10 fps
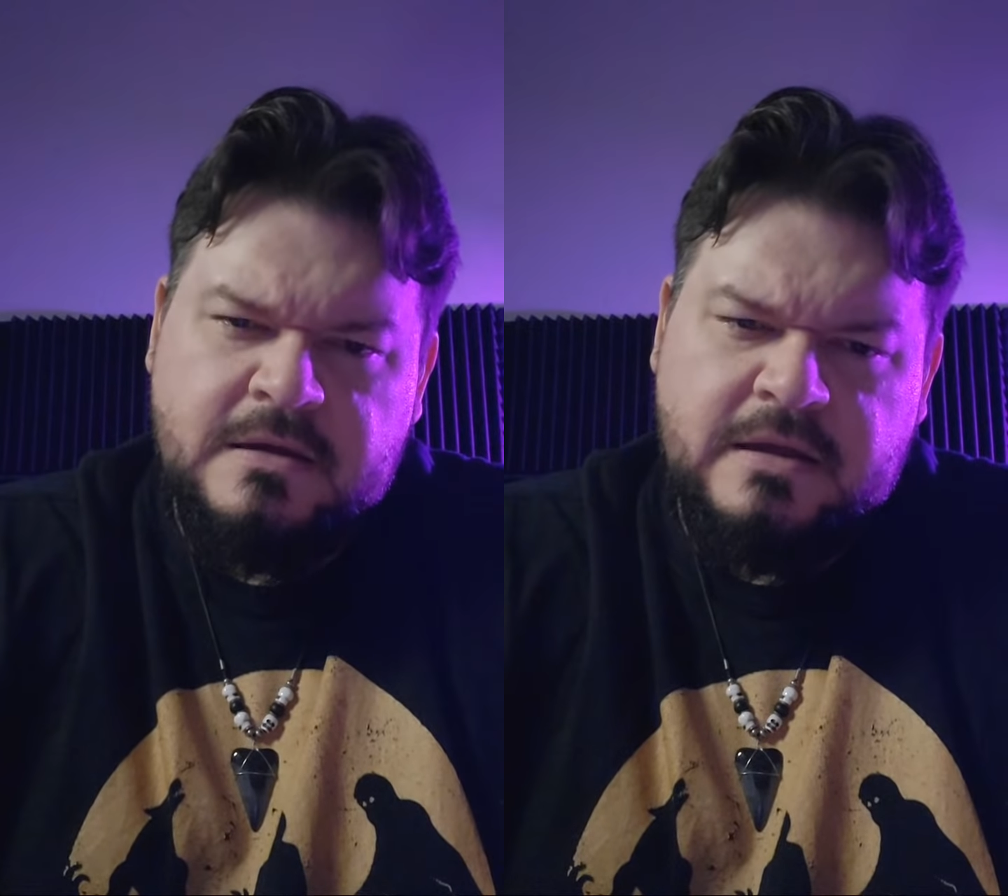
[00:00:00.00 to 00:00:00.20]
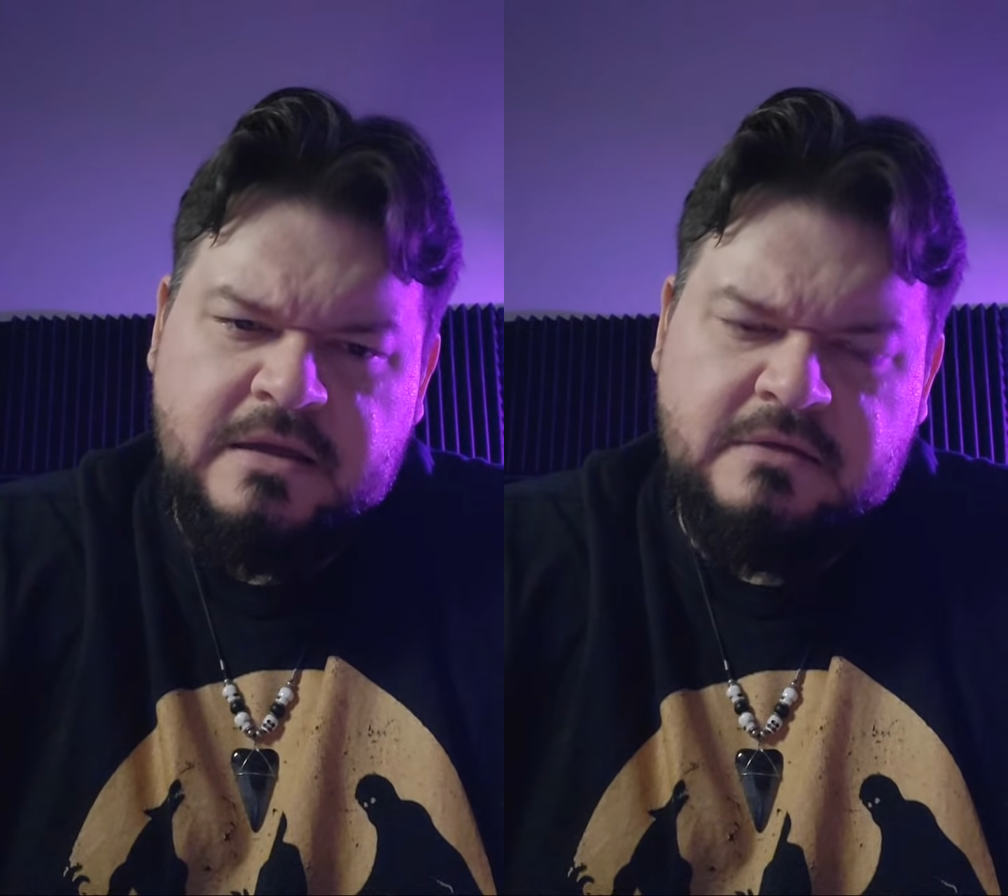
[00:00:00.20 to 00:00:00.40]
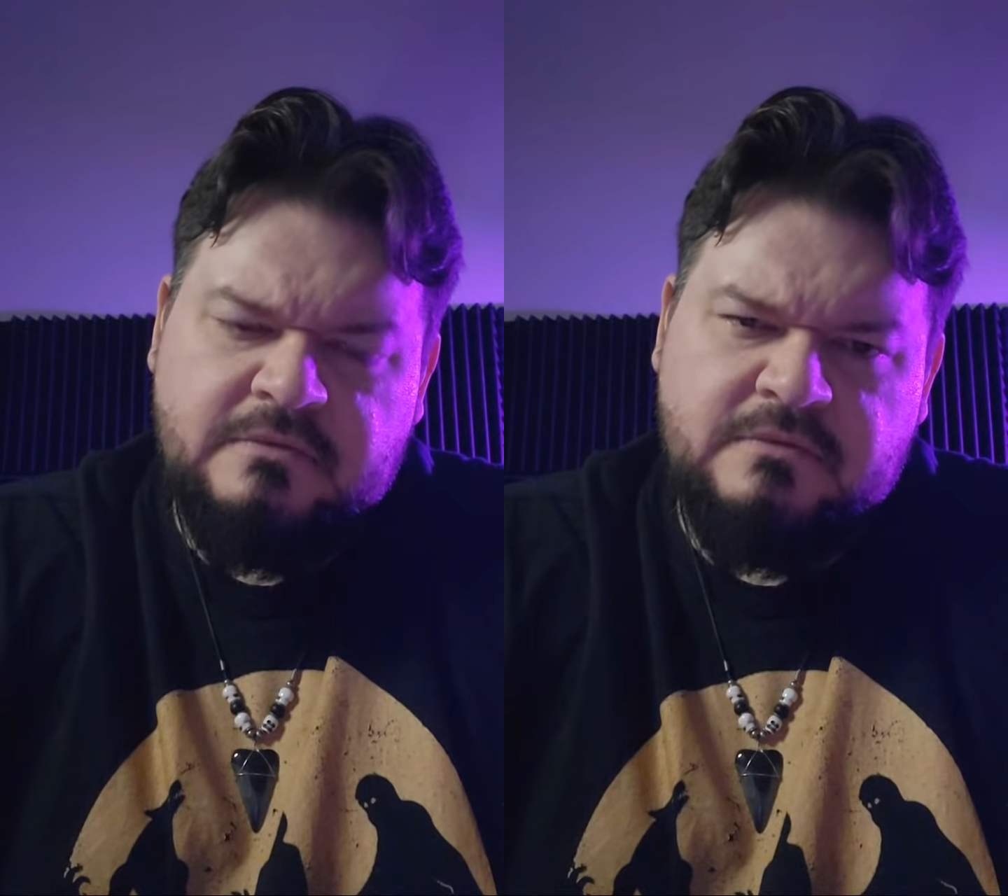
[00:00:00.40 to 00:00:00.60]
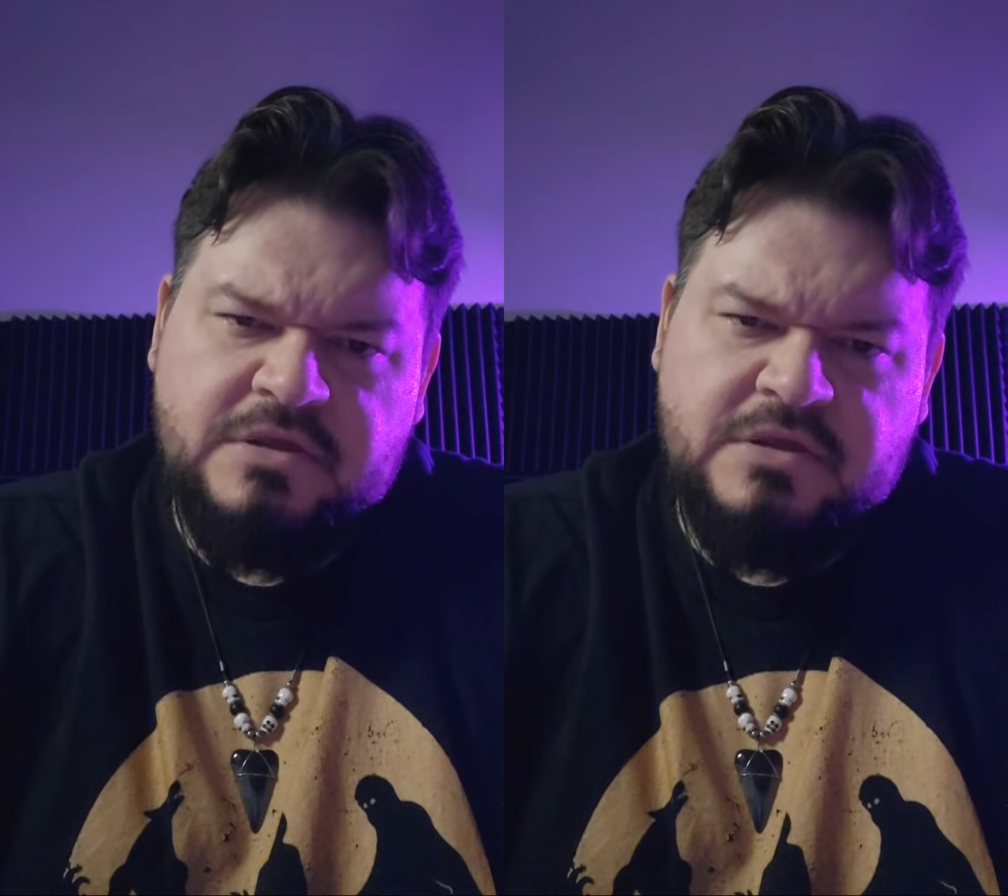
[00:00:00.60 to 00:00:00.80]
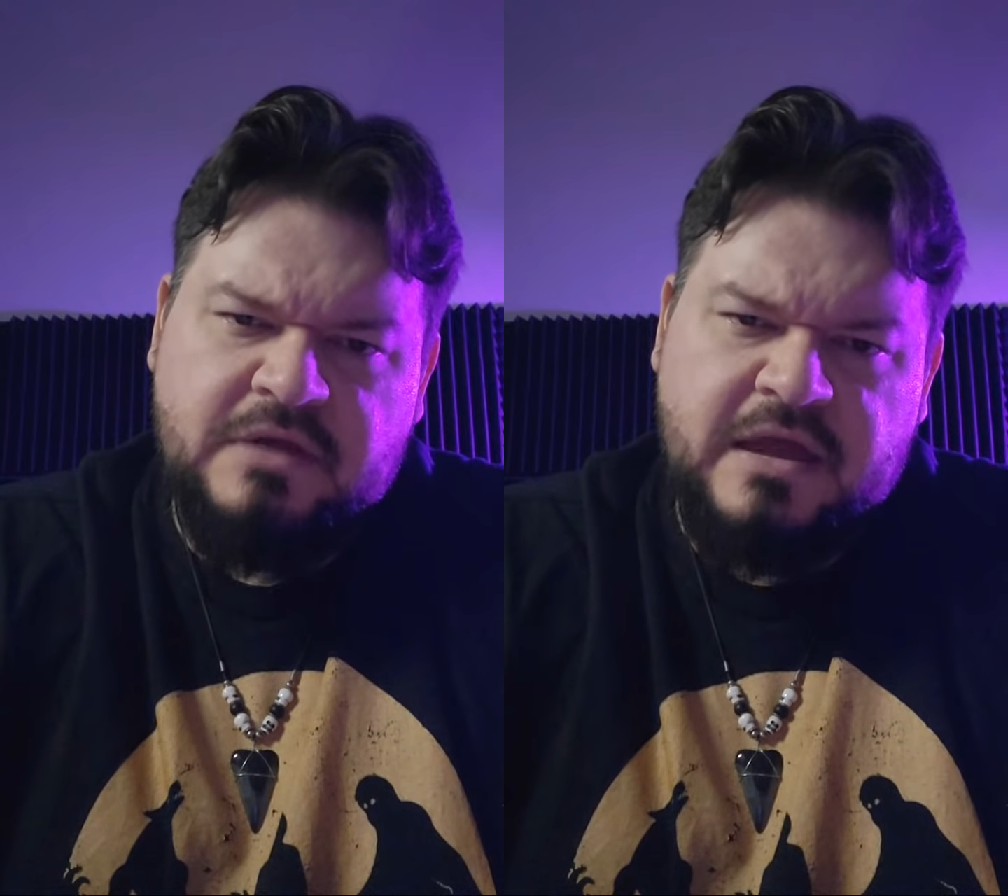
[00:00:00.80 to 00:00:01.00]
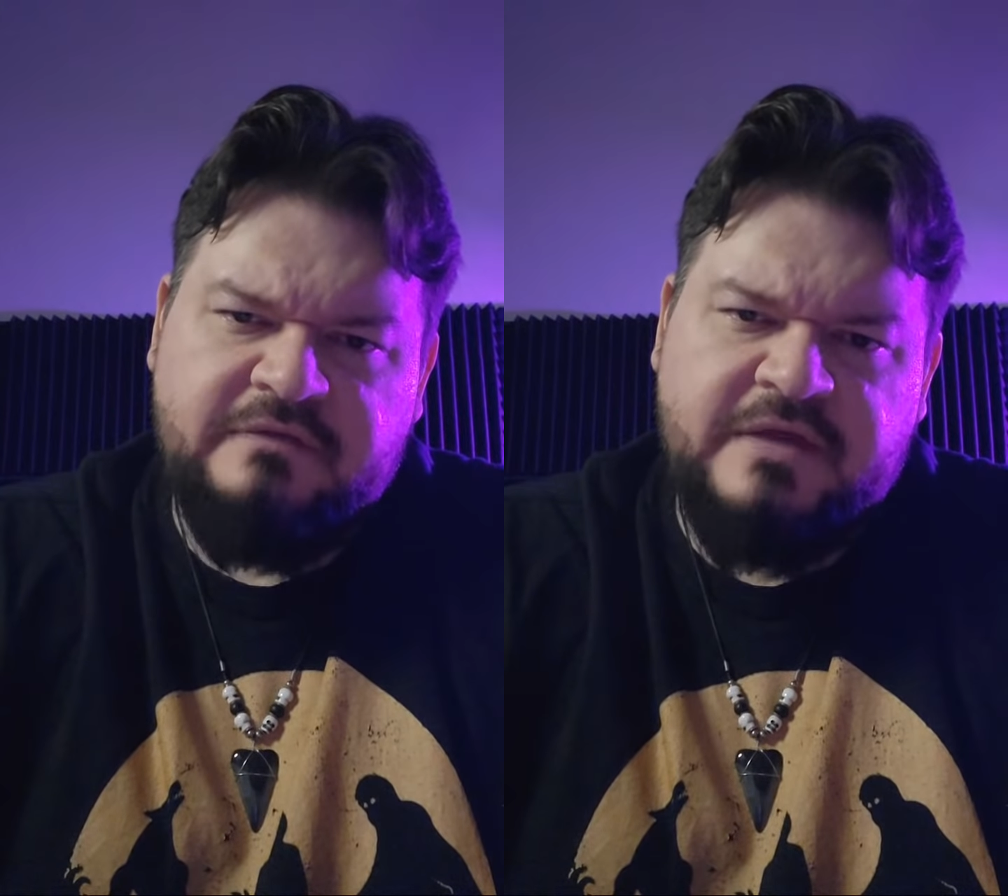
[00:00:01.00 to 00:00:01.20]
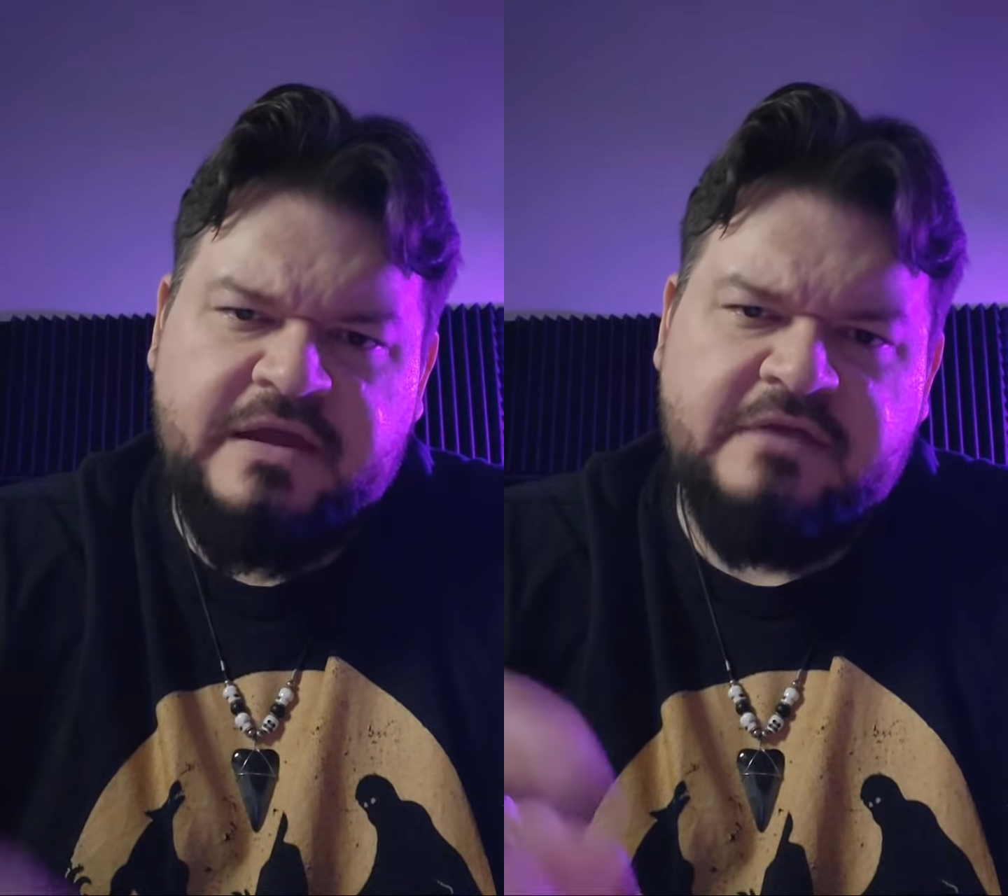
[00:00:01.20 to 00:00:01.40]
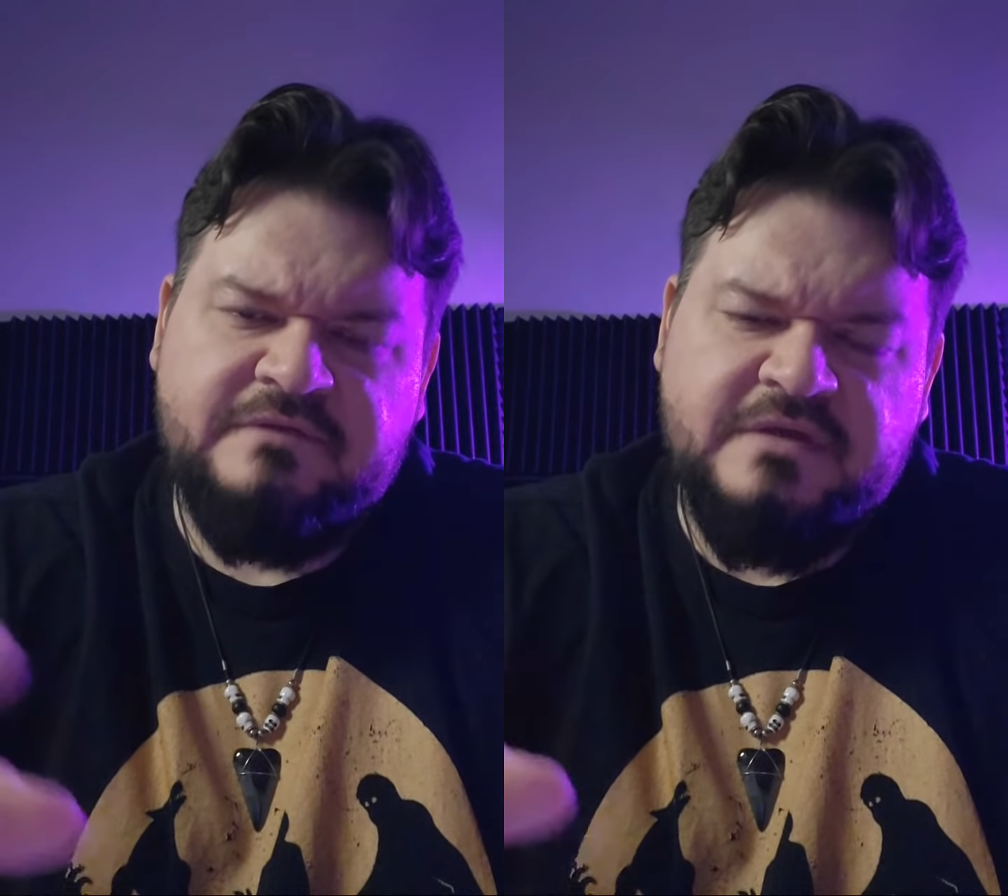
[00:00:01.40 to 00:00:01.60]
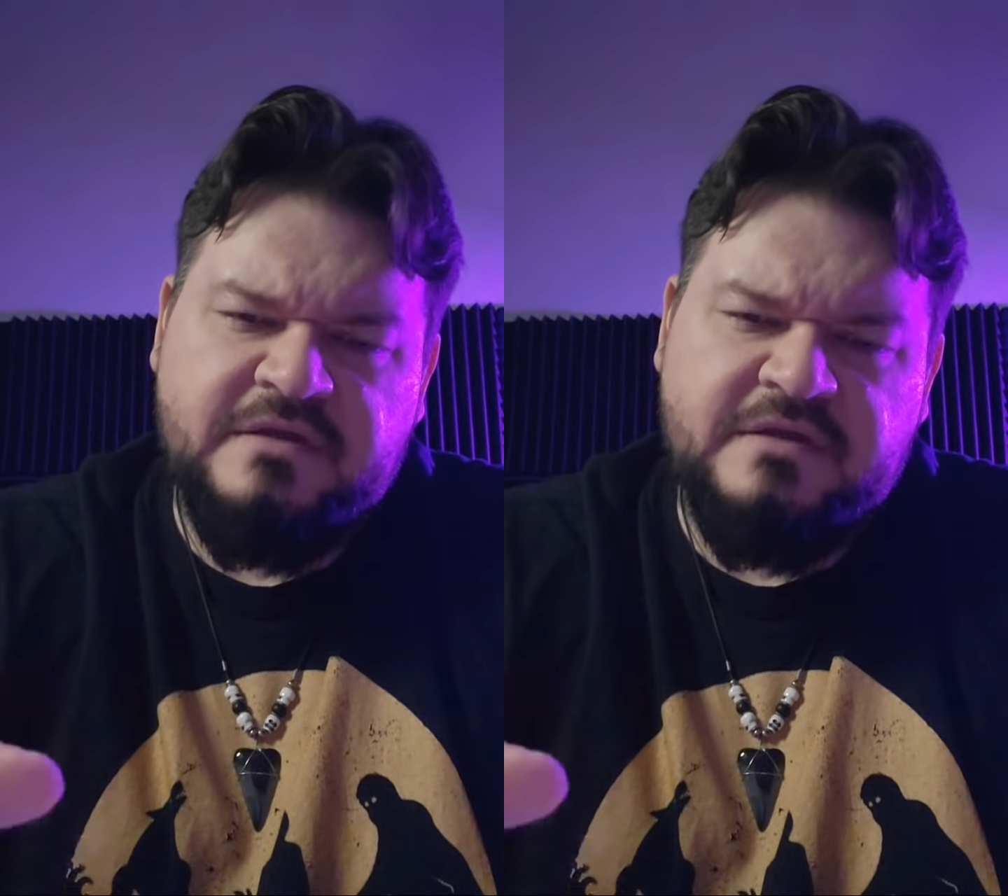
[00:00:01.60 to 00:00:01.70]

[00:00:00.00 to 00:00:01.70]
And when you have that gift,